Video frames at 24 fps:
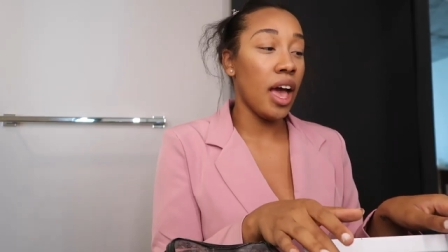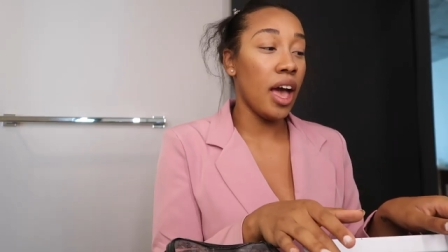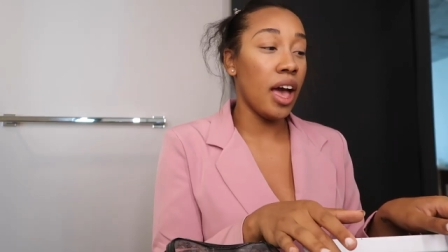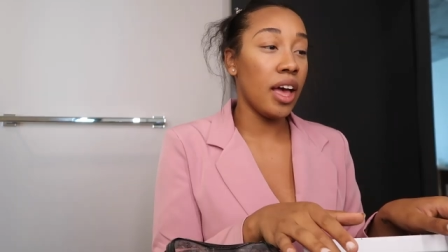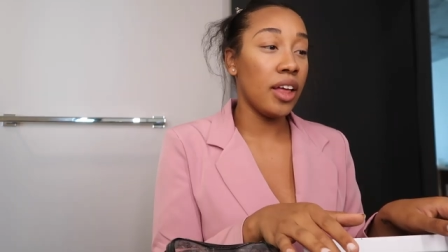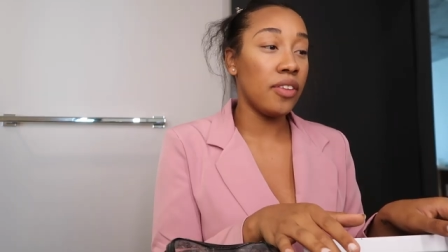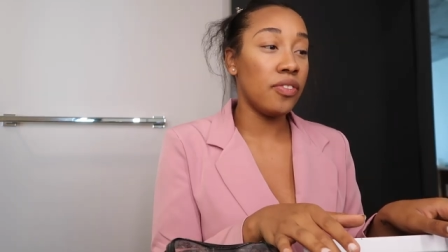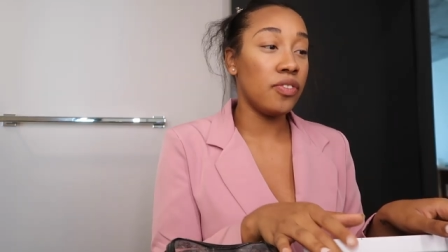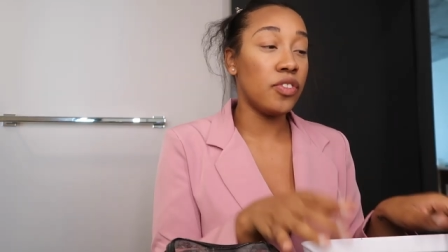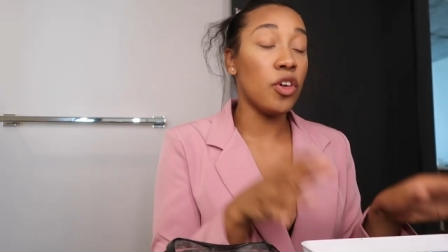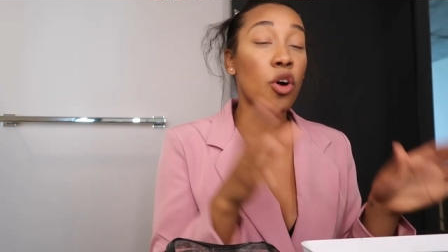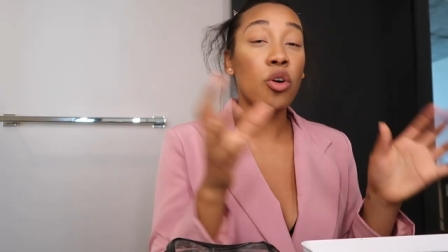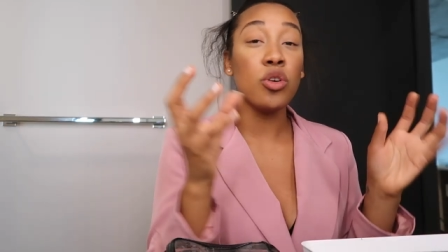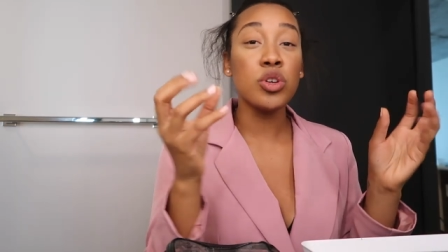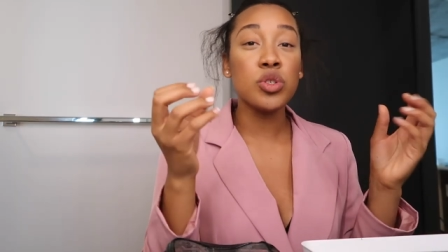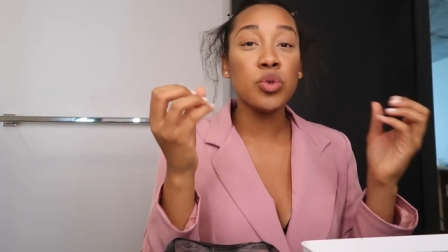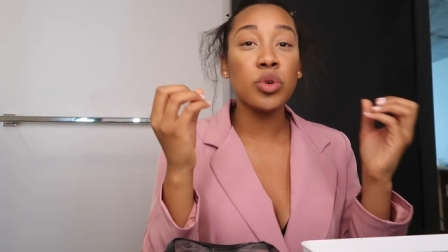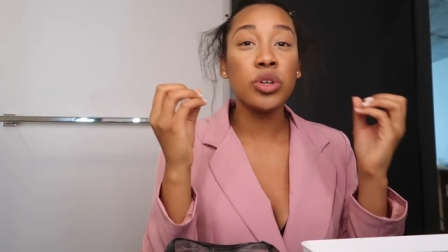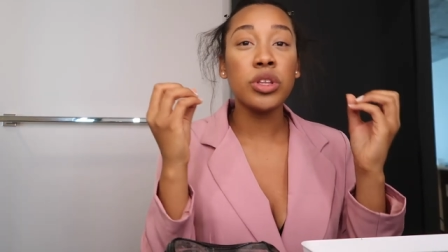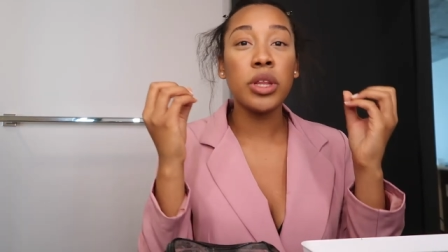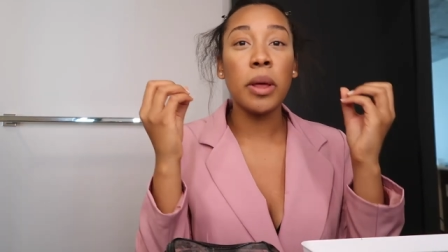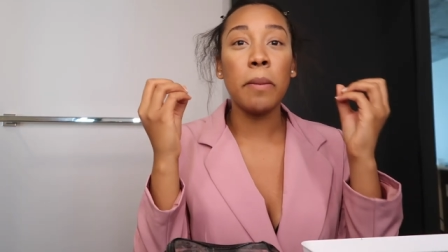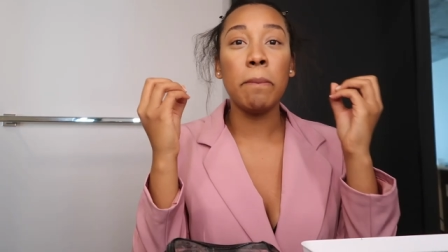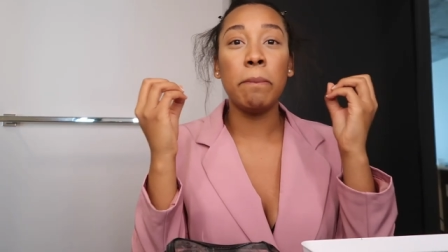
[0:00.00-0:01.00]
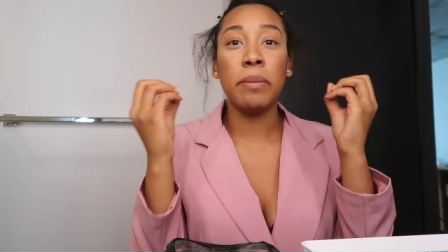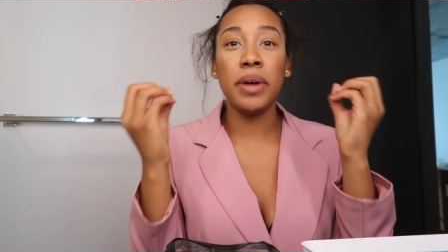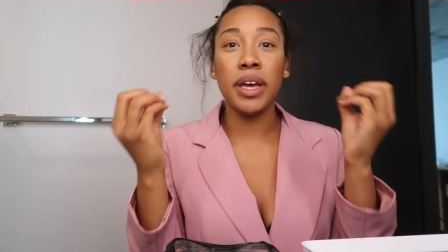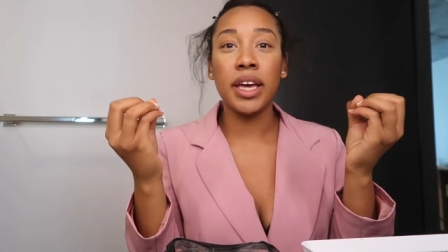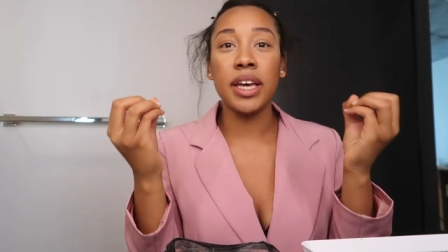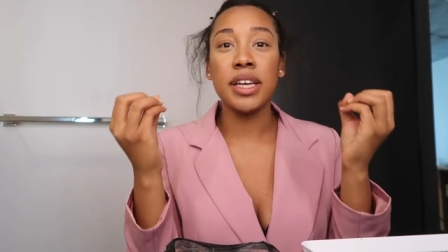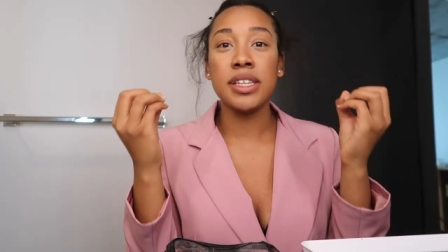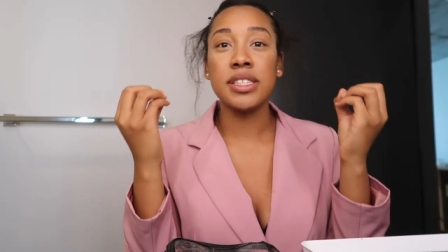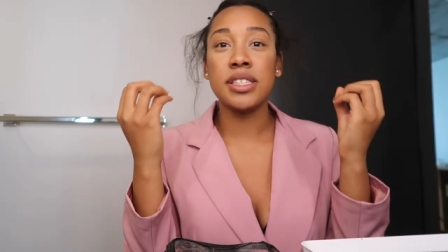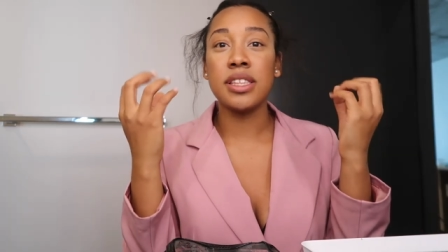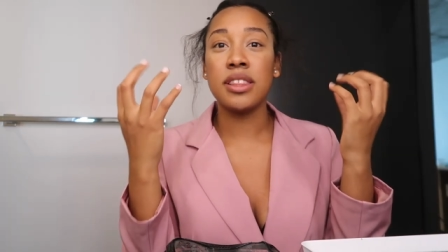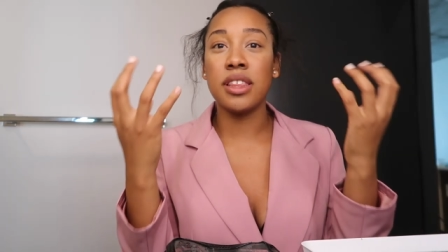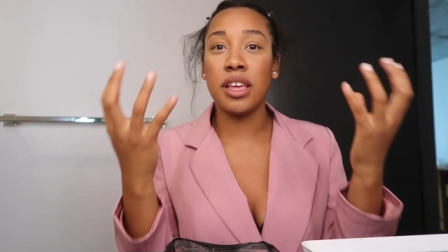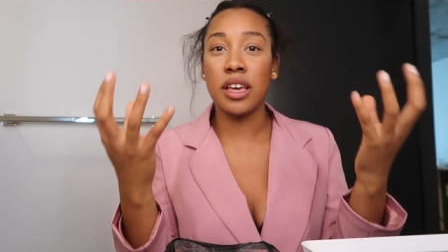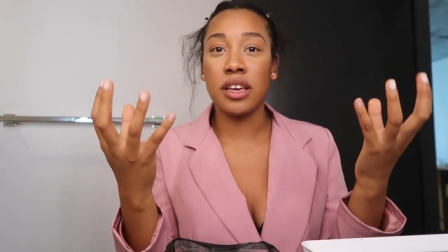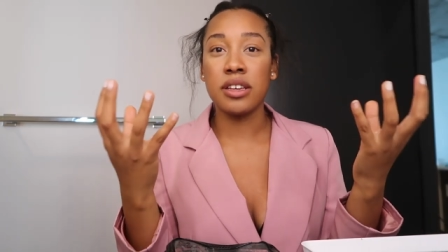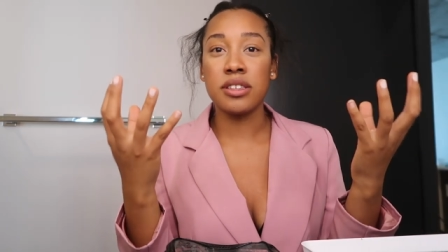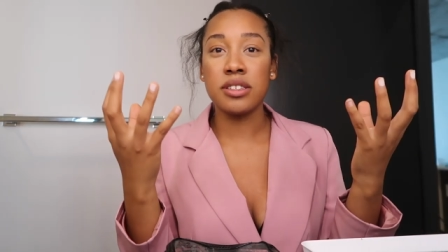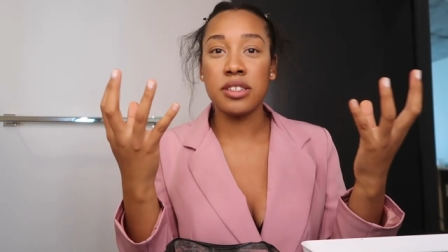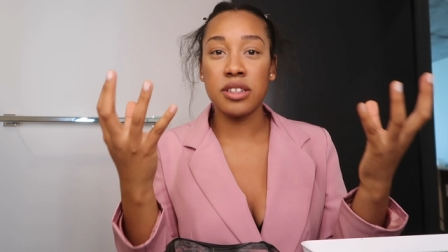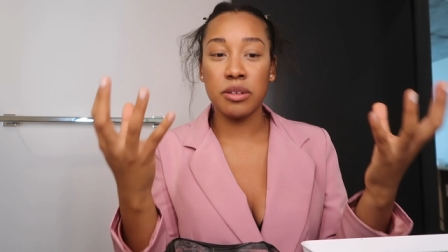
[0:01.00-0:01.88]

And those were the biggest things